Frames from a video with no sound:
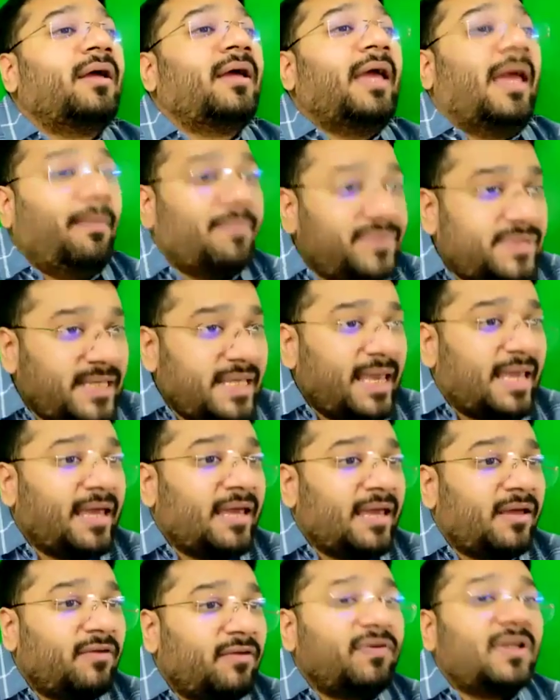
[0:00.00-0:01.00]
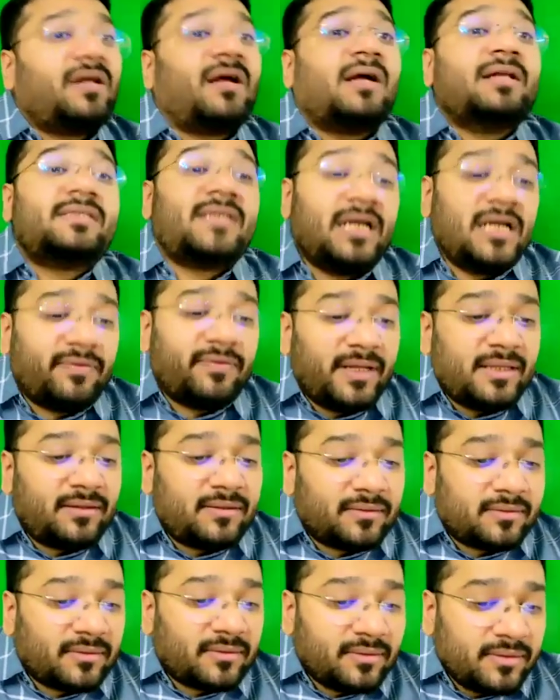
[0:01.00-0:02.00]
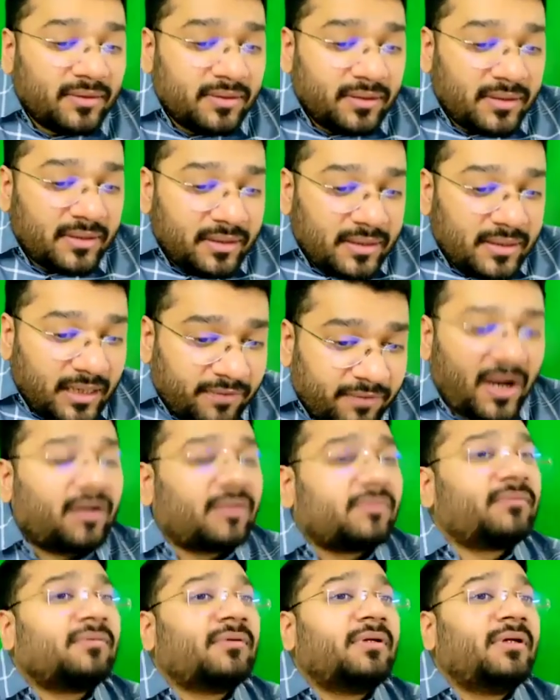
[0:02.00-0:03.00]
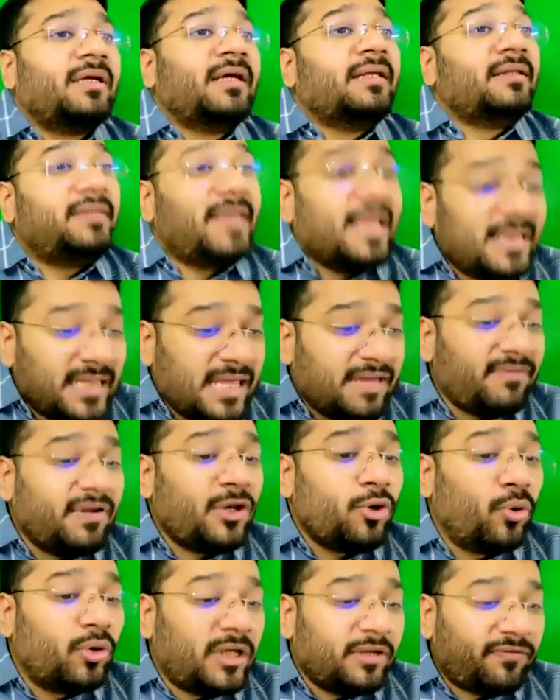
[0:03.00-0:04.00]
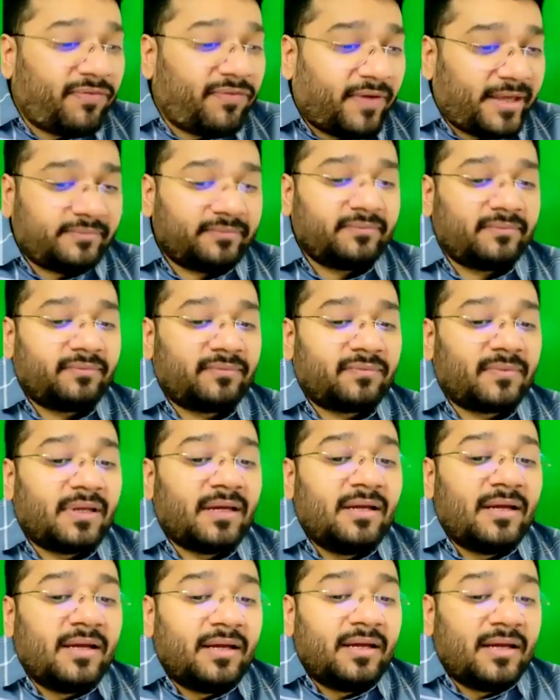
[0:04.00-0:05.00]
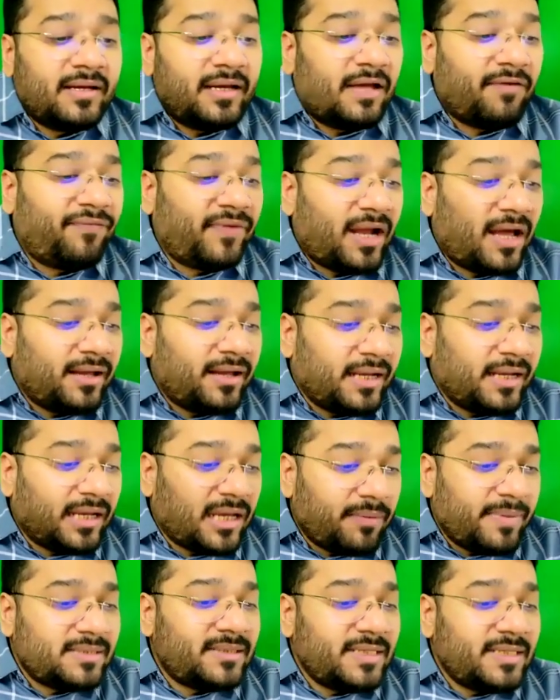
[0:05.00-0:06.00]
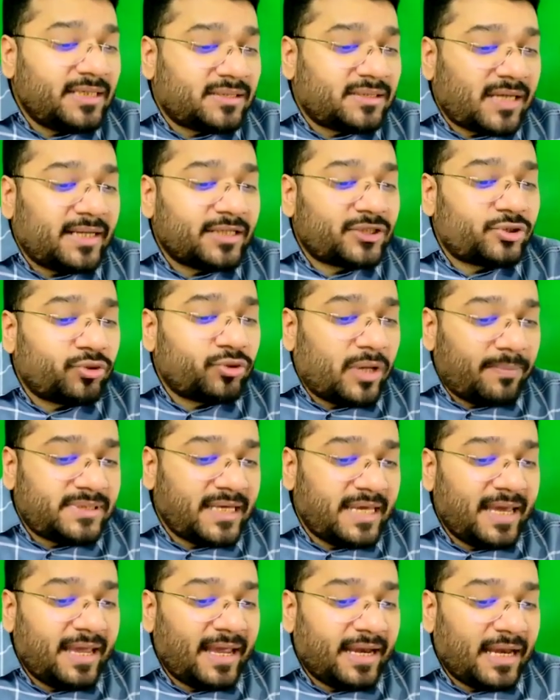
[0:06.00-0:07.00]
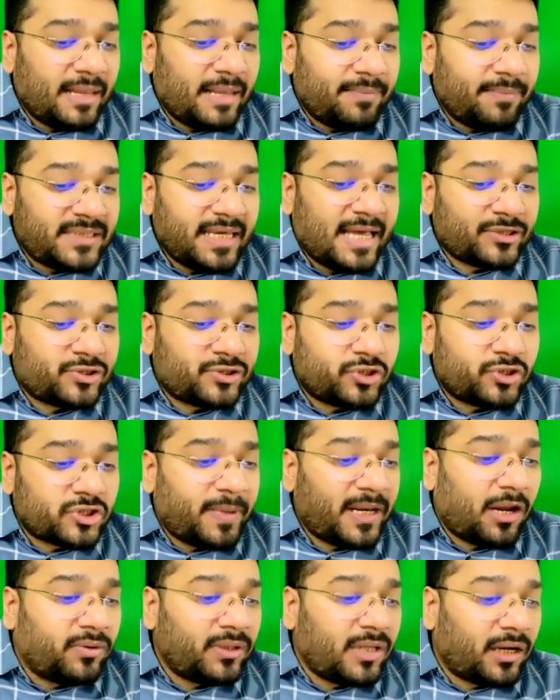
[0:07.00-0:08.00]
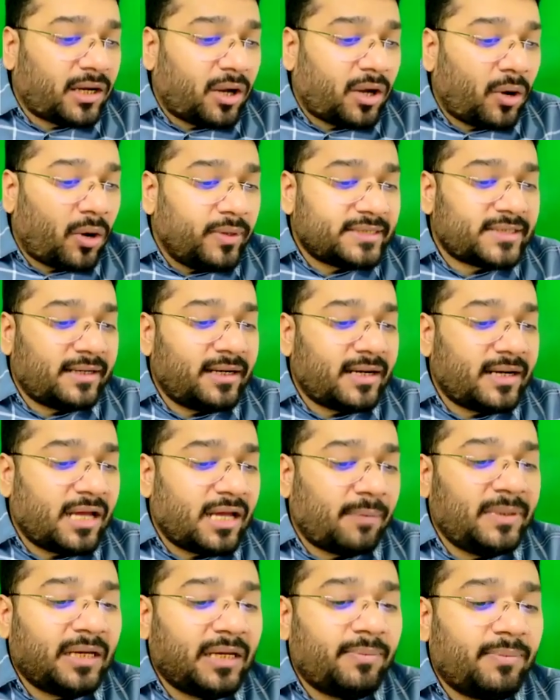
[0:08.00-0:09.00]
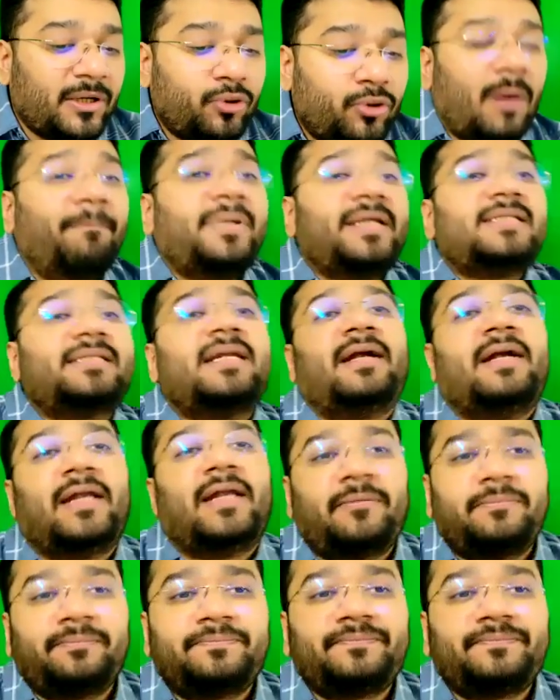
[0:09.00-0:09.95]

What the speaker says: MCA will consult with NAFRA. Then they will notify. NAFRA recommends these standards to MCA, and MCA has to spell out the accounting standard applicable to companies in India.